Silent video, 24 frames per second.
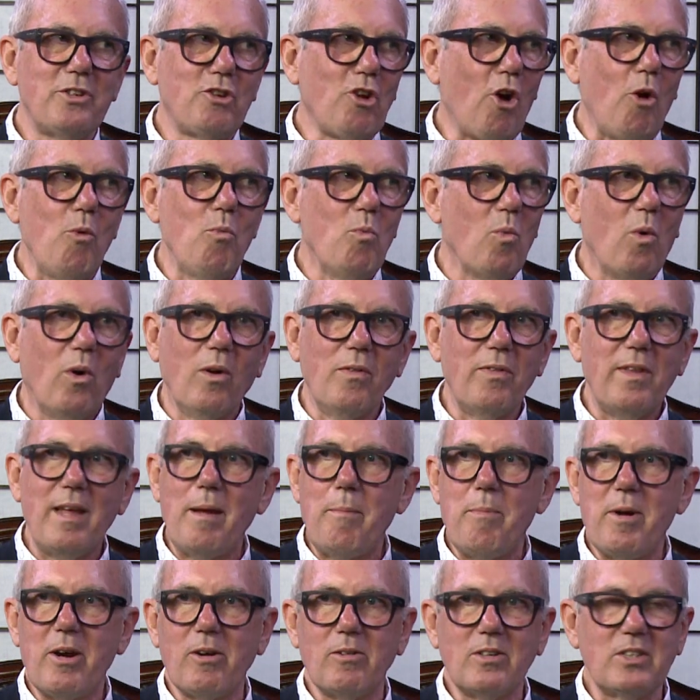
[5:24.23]
don't want
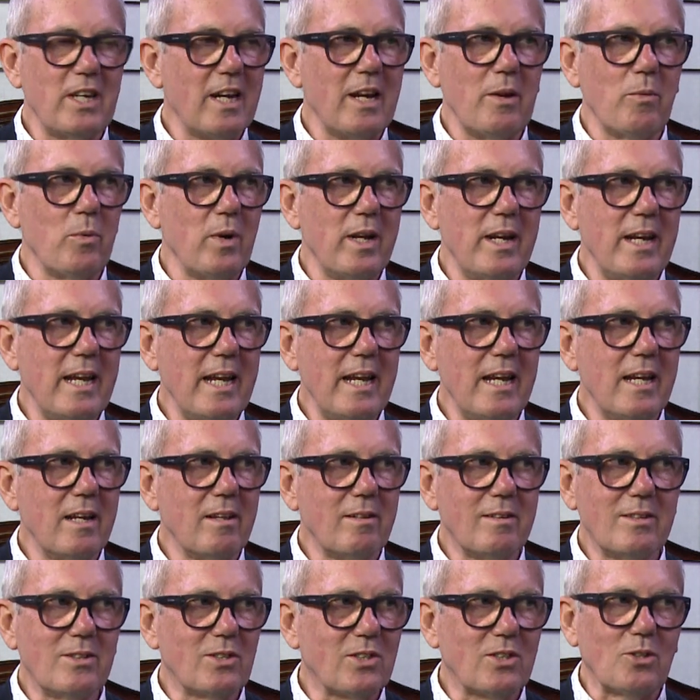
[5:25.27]
their parents anywhere
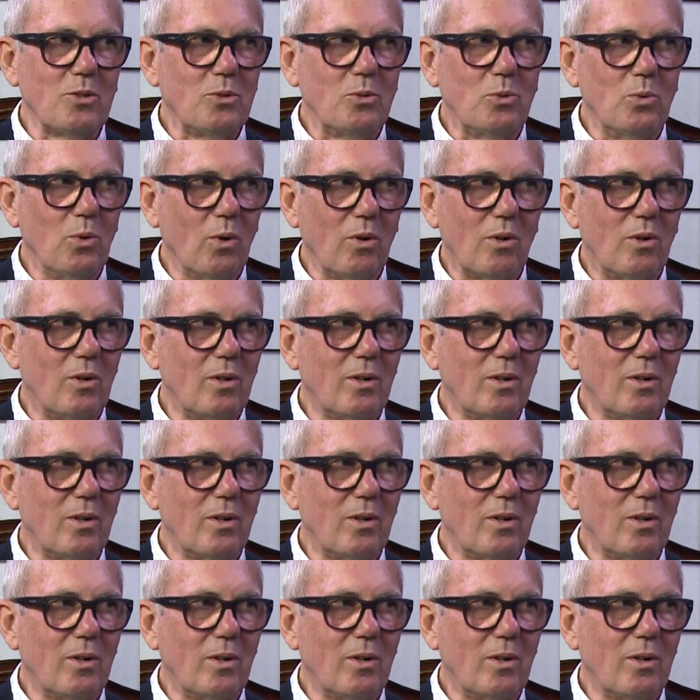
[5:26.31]
near school